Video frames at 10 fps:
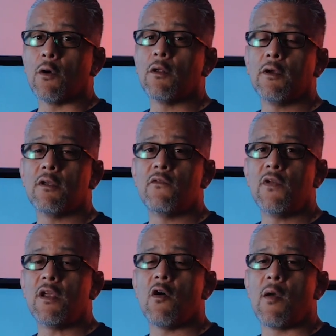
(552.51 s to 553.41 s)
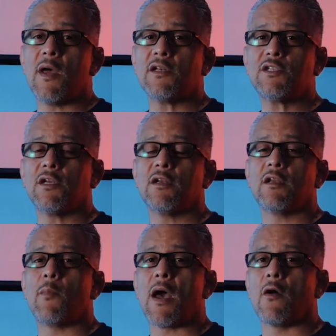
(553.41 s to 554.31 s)
earlier in the video, I mentioned
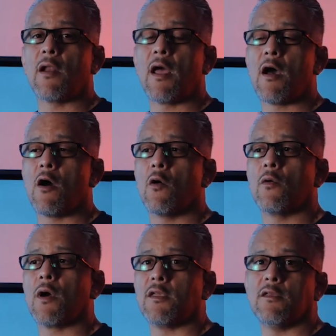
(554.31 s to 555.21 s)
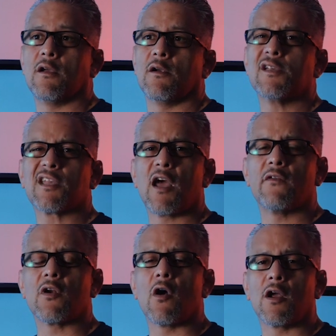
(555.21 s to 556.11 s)
about how there is kind
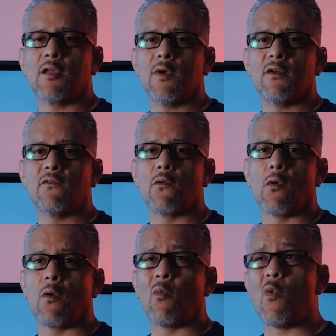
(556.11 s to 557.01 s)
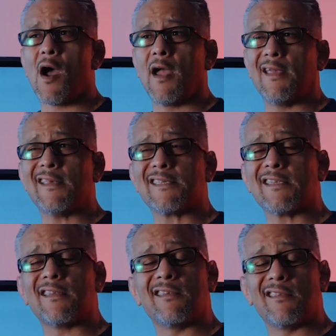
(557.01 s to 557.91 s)
of an argument for why
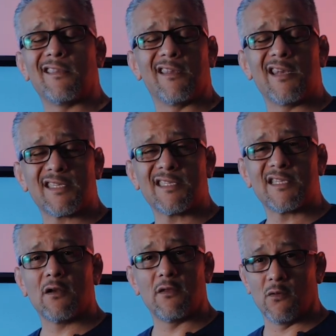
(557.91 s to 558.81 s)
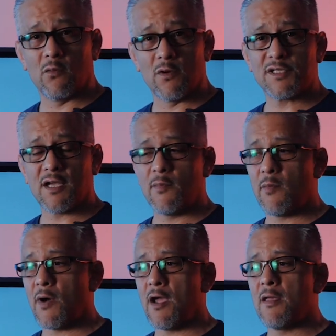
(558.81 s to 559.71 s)
isn't necessarily the worst time to
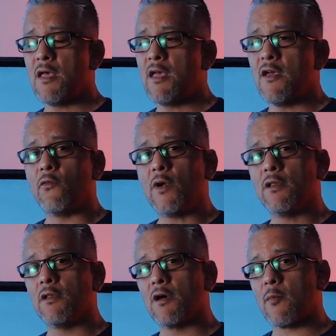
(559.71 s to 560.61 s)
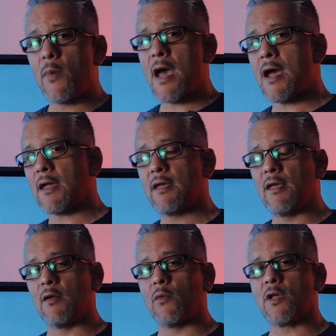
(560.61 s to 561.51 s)
buy. If we look back
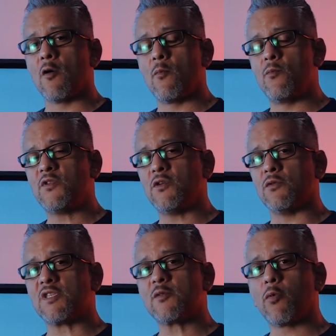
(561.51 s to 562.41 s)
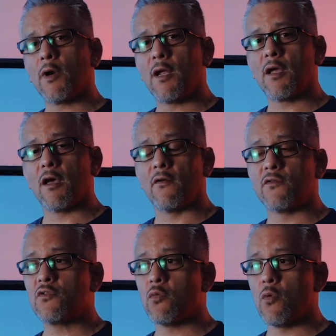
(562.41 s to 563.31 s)
and we go to spring
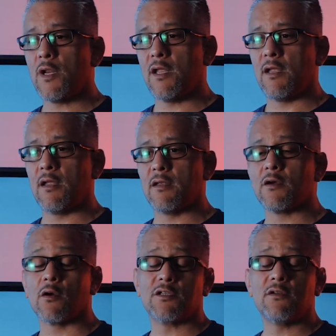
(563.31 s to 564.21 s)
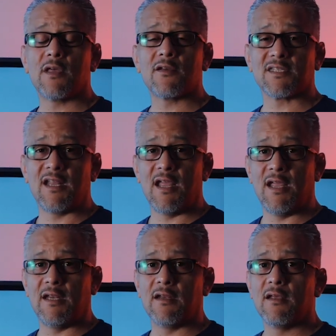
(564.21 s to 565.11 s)
of
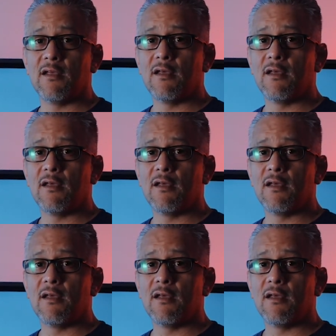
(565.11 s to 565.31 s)
2008,